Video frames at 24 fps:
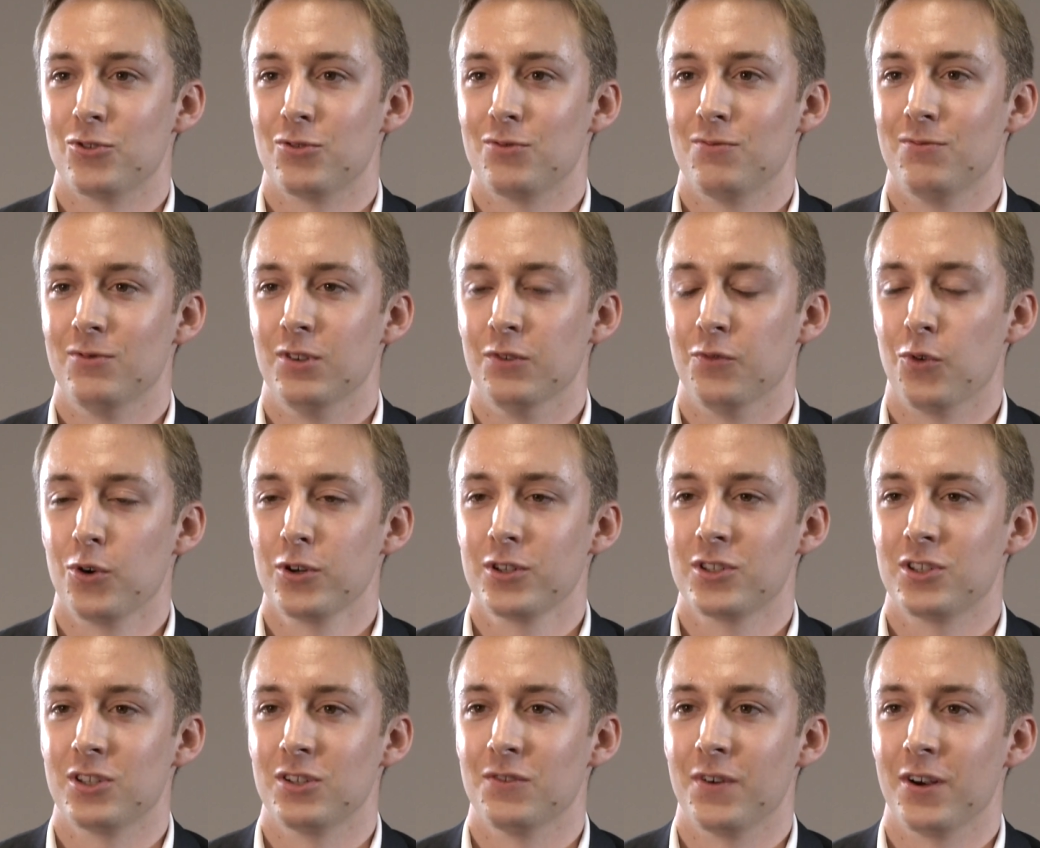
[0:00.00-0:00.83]

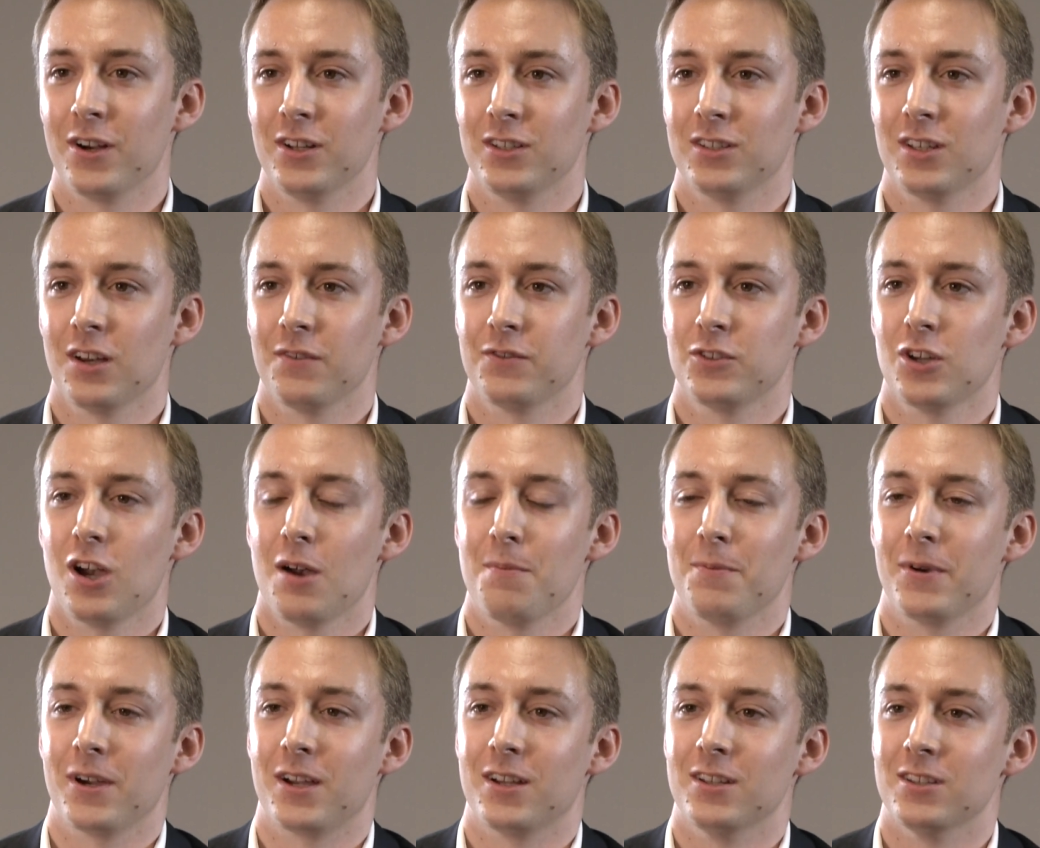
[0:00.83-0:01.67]
Divorce is a very tough
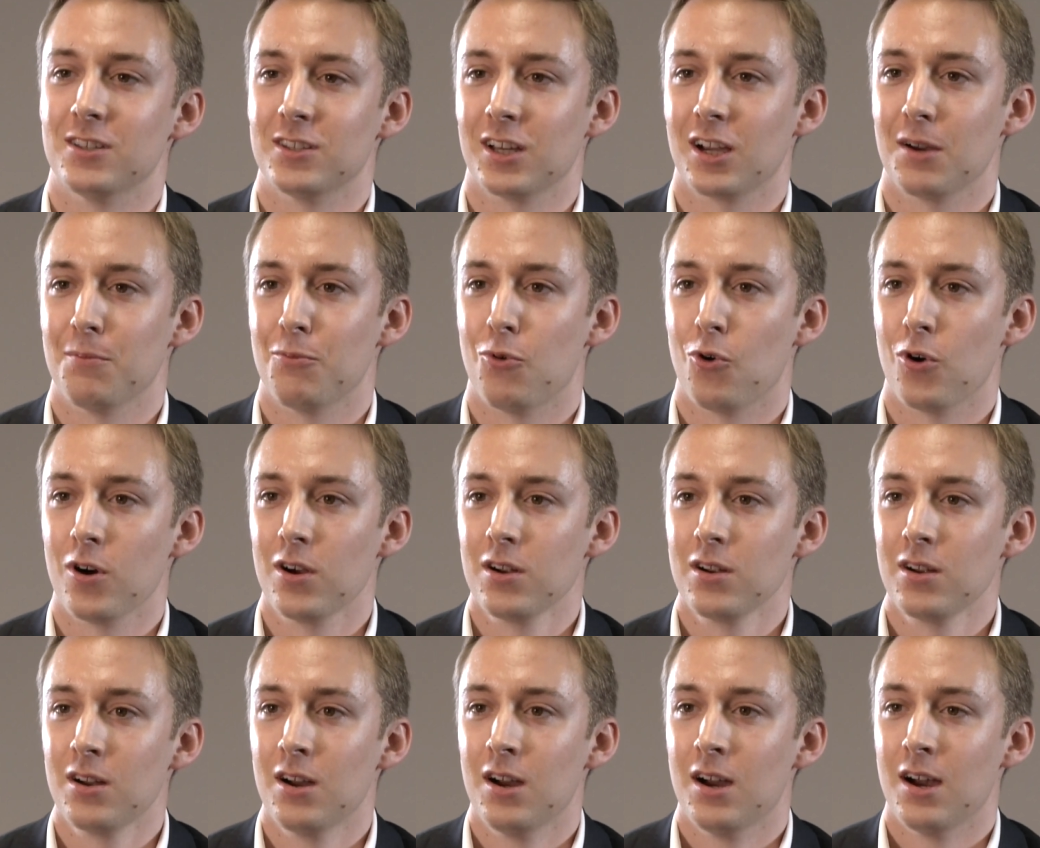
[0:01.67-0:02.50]
topic in Singapore.
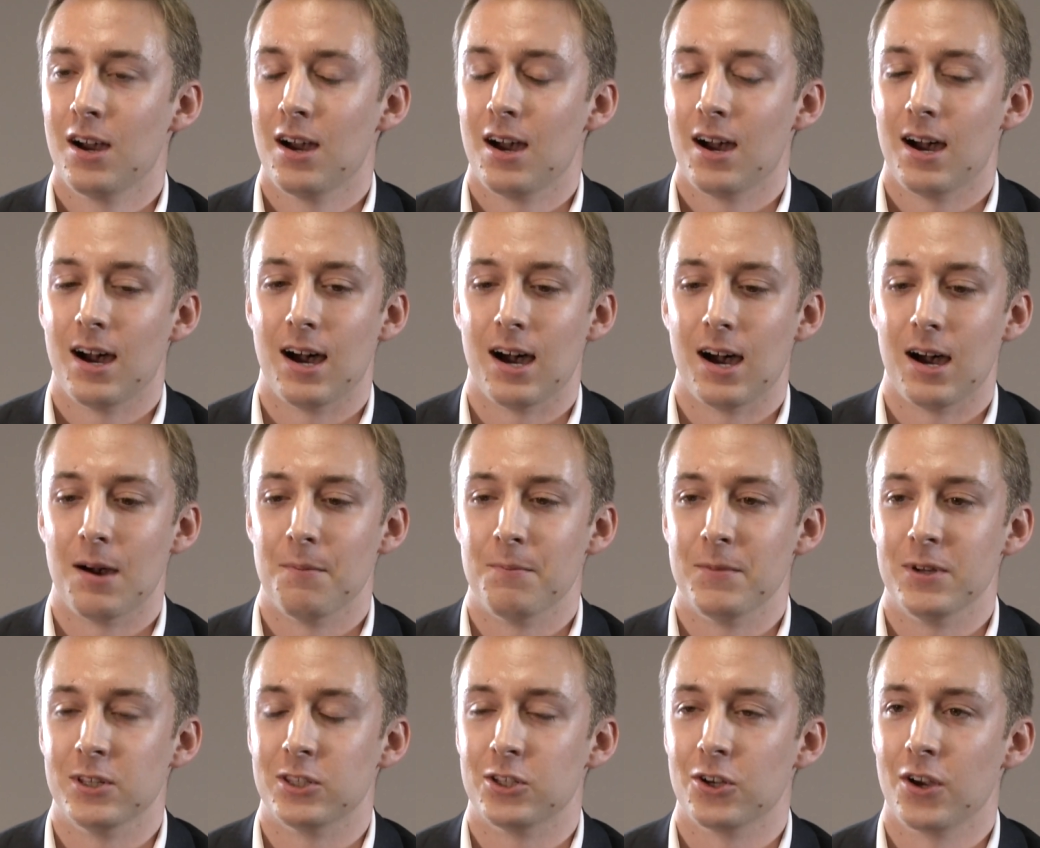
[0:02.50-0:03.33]

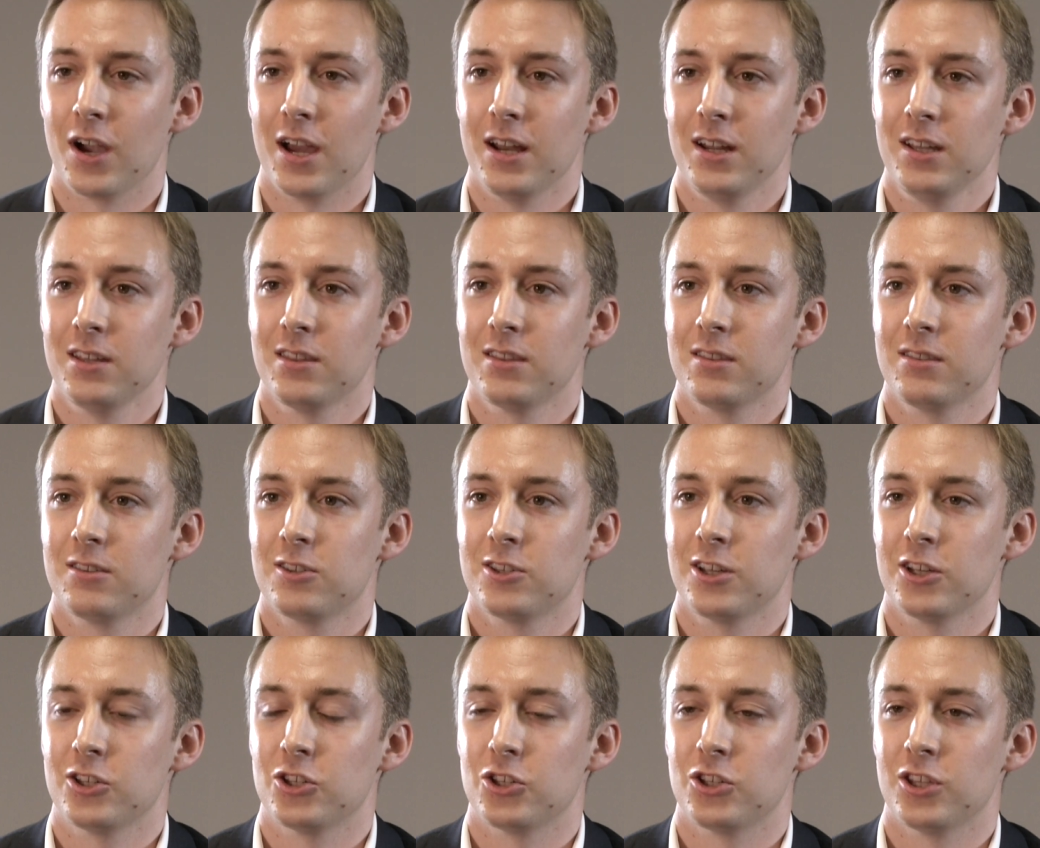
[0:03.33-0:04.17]
Is there any
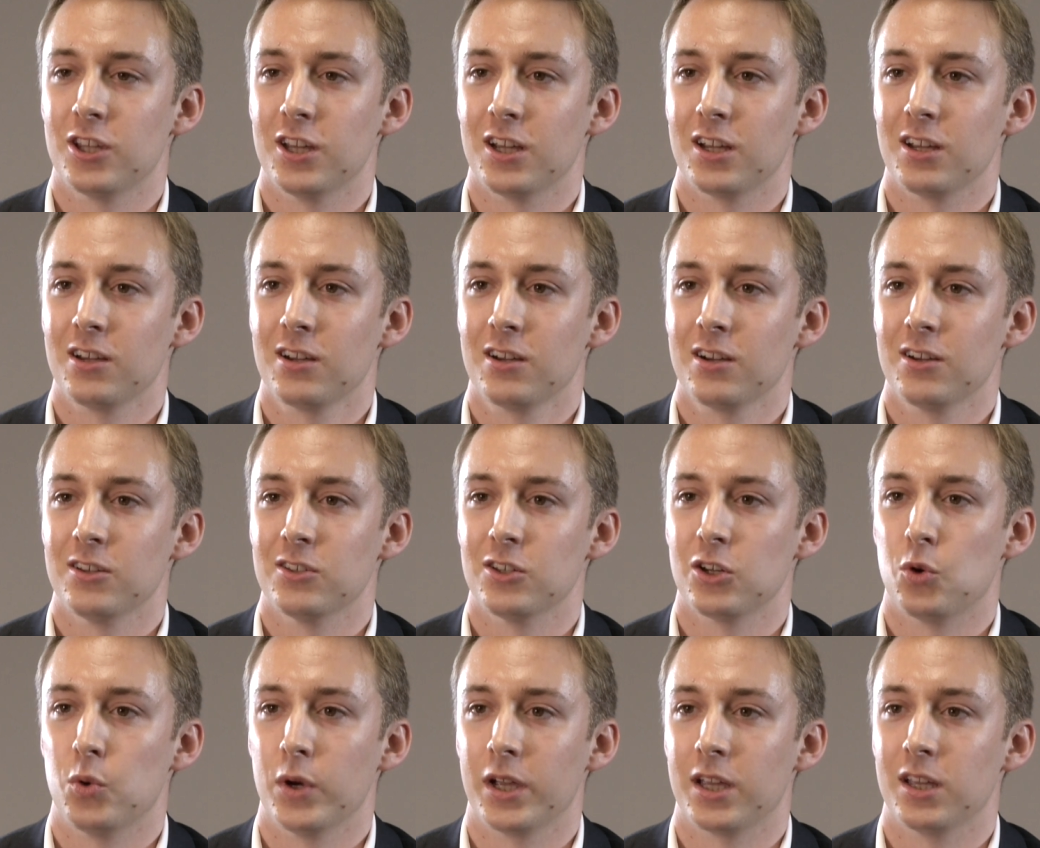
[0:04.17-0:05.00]
such thing as a
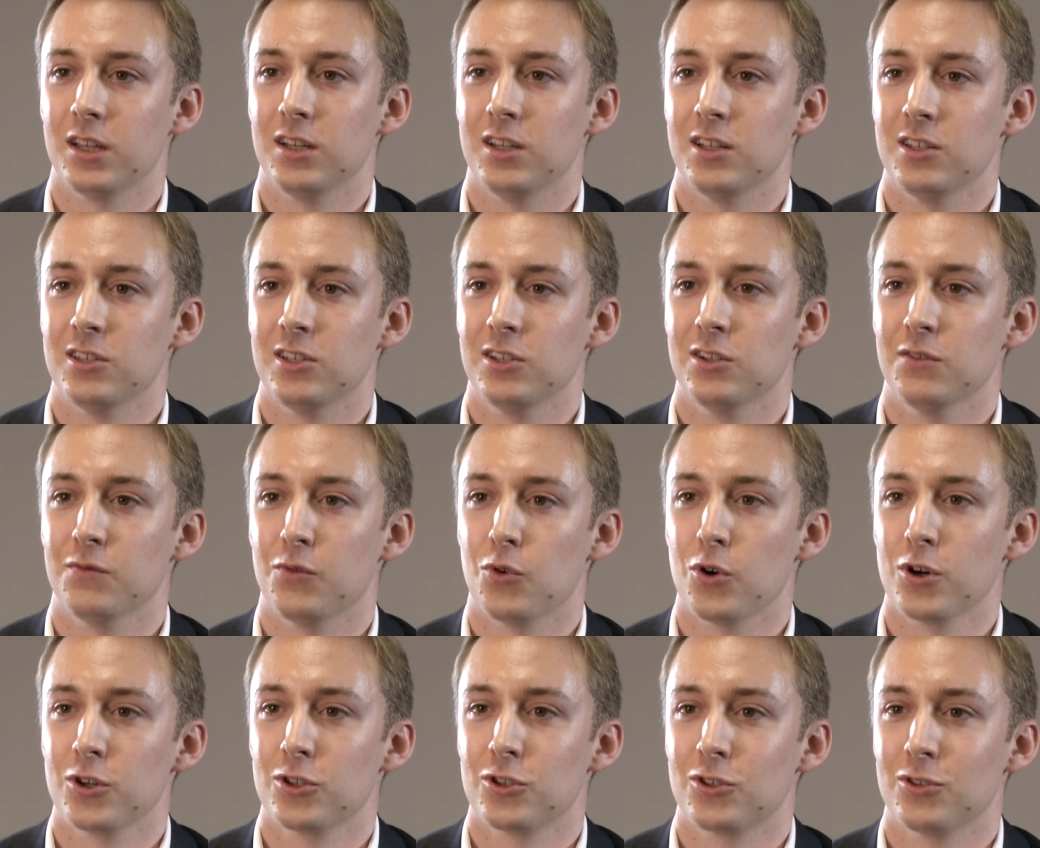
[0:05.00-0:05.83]
quick and easy
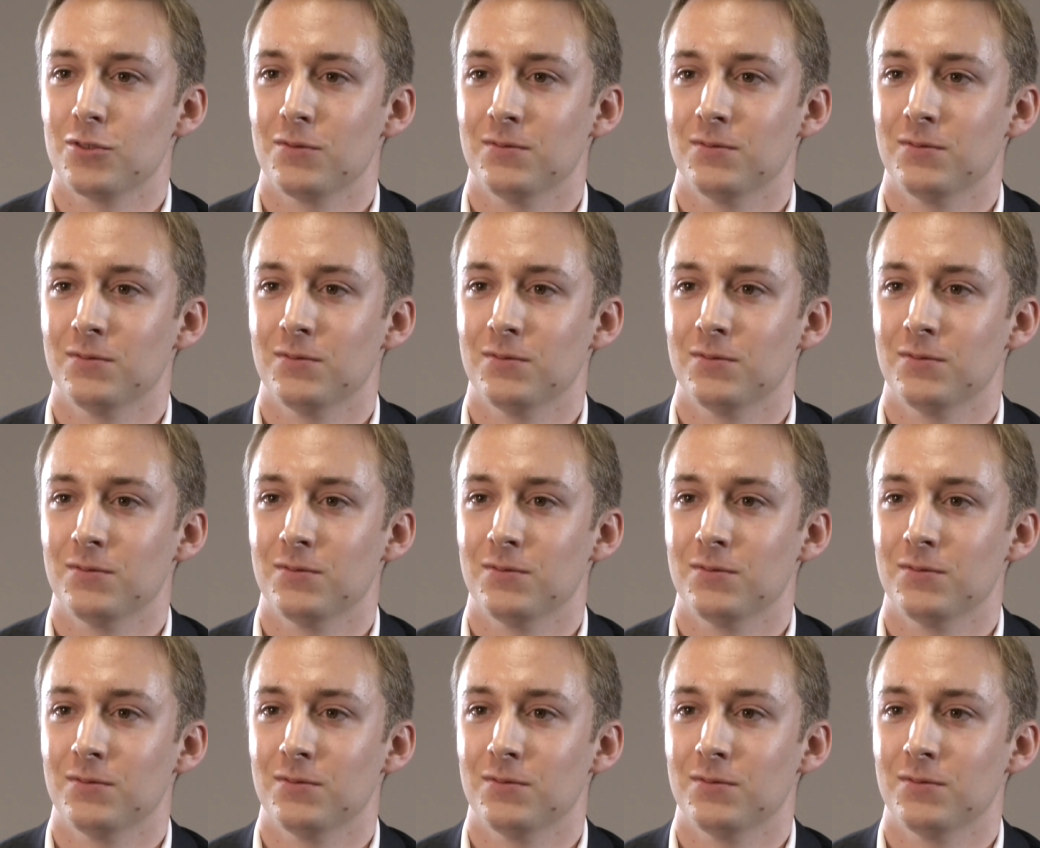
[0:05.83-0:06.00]
divorce?